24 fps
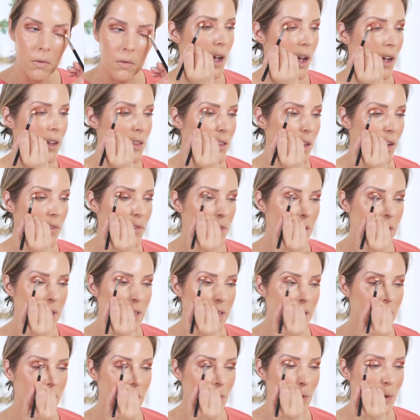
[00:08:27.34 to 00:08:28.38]
I love this
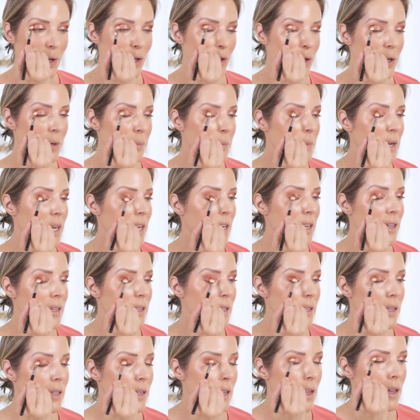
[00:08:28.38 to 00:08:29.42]
next question
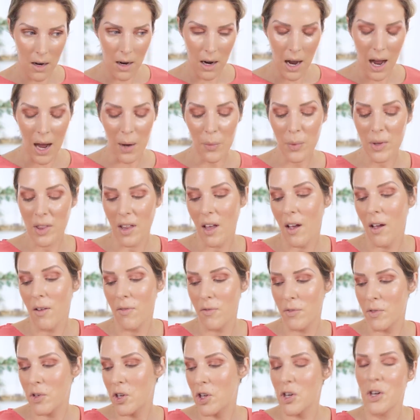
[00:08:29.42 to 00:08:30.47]
because I would
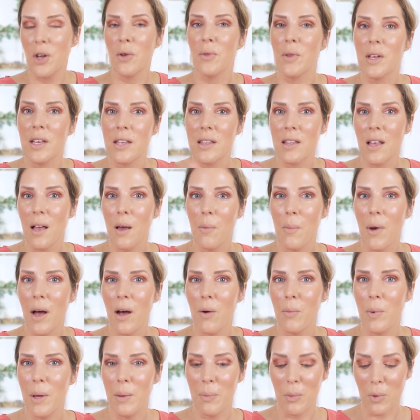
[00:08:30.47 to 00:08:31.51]
love to know this
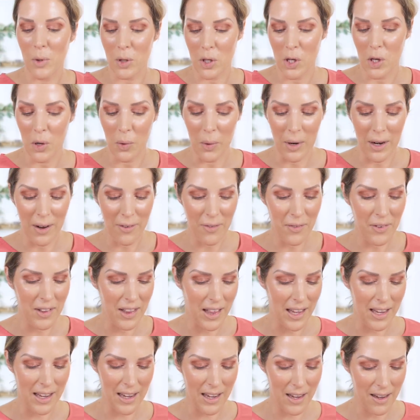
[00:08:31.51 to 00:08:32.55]
about people too. And I feel
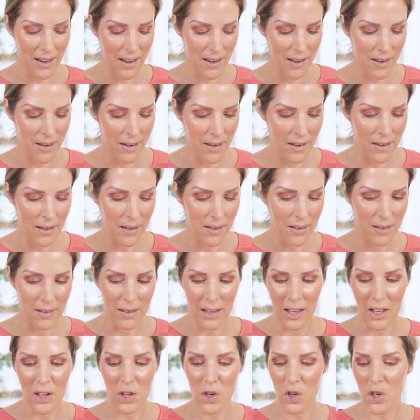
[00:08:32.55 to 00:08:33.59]
like
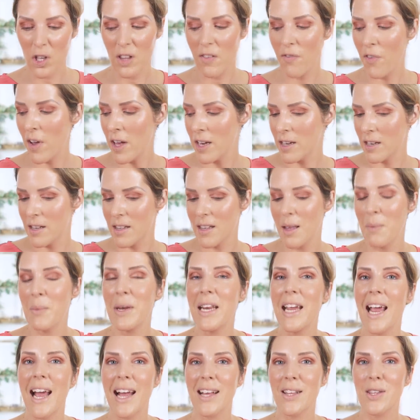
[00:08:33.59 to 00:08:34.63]
it's just fun.
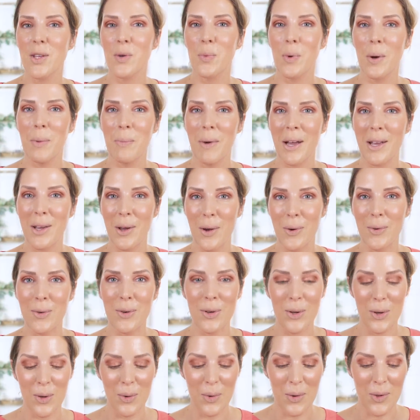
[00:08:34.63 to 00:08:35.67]
Somebody asked what my go
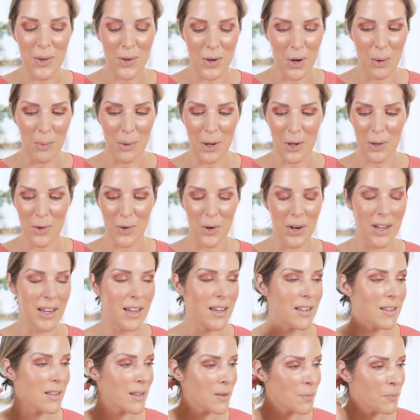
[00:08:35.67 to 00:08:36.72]
to Starbucks drink
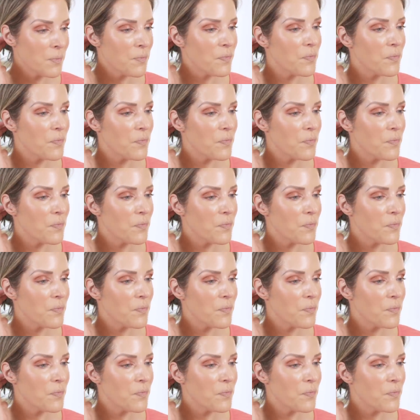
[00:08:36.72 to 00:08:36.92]
is.